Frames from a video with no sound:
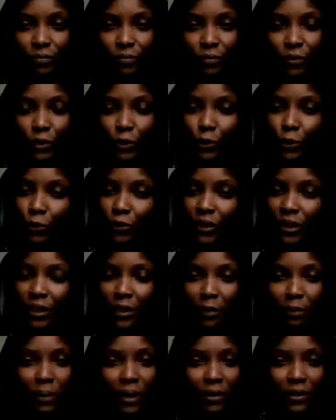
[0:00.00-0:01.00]
So think
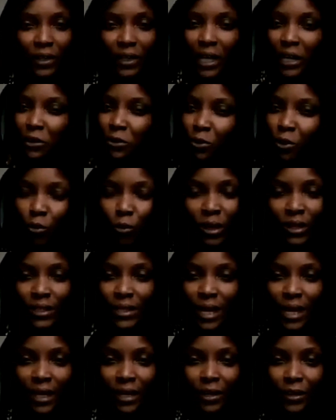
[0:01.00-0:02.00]
about it. I know we're
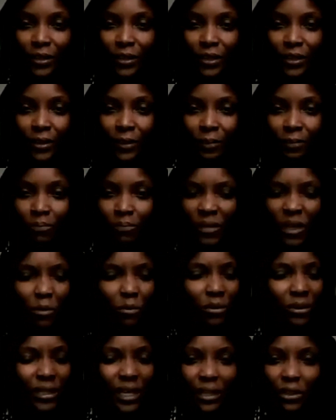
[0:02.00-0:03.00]
tired. It
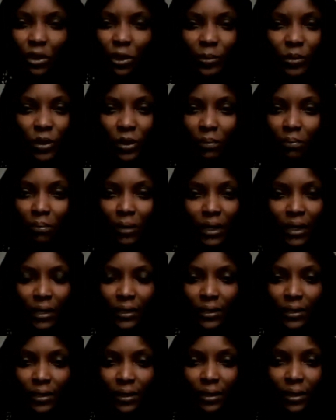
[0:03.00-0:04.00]
won't take you up to a
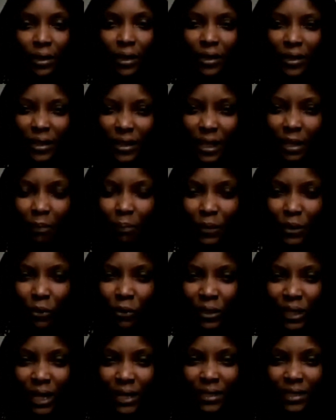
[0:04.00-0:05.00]
minute. Keep it
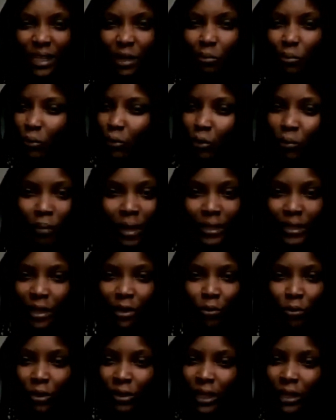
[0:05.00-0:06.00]
on that table no matter
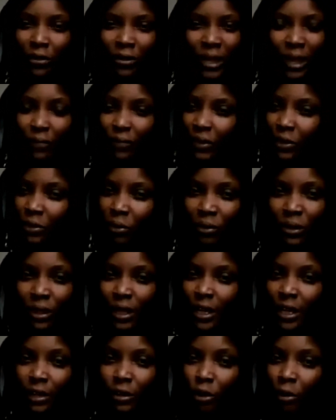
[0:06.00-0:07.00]
what. I don't care if it's on
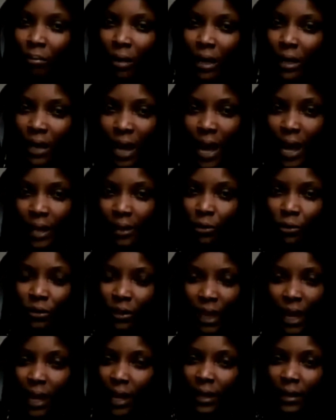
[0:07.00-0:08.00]
number 9 or
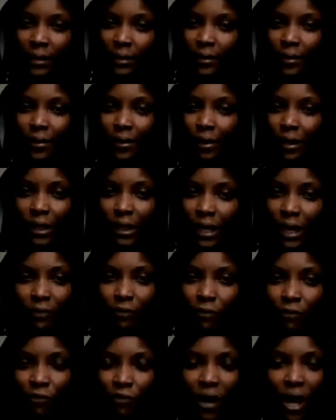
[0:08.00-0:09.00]
10,
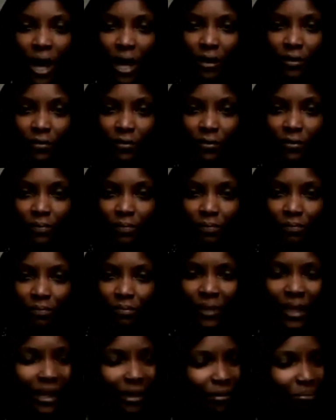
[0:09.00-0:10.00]
11, 5.
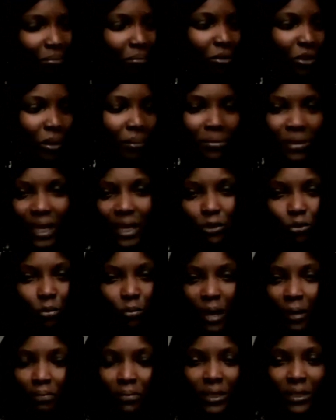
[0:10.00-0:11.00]
And some days we
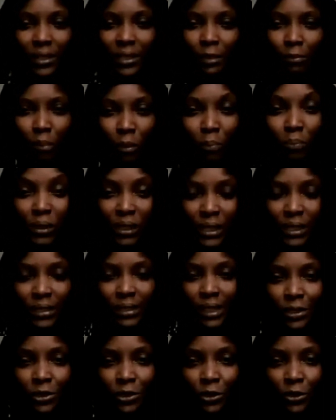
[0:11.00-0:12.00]
might miss it, but please
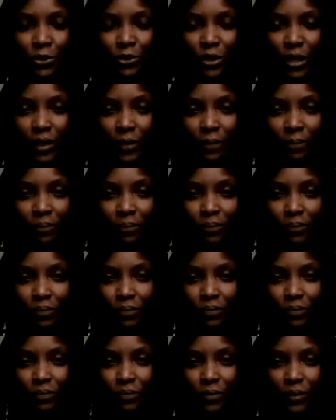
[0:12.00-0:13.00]
us try.
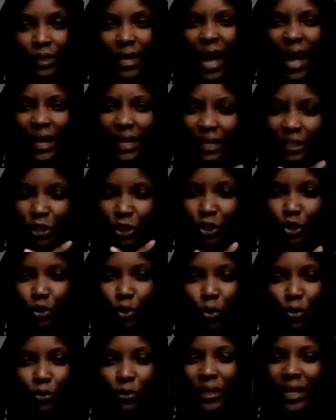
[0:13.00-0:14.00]
I can
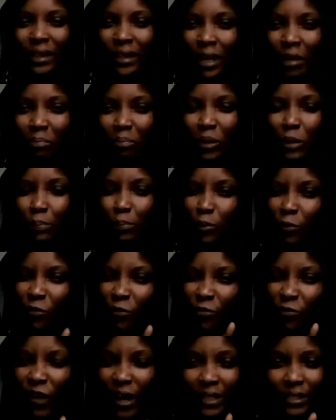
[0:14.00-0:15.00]
assure you that there are people
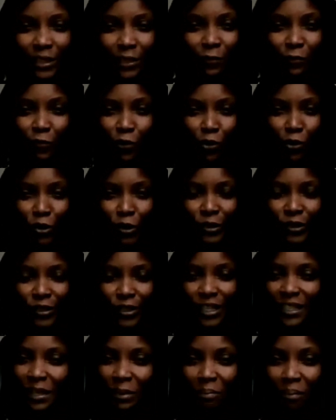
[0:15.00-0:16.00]
fighting for us.
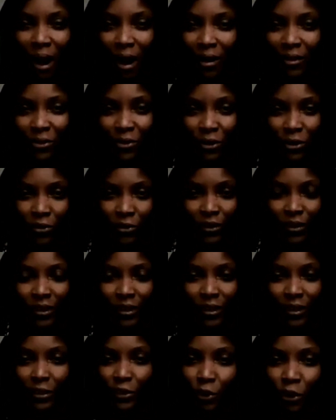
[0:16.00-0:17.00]
It's a marathon.
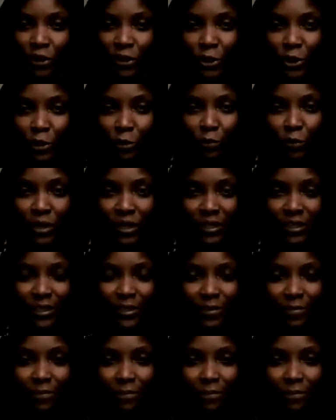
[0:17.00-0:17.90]
It's not a sprint.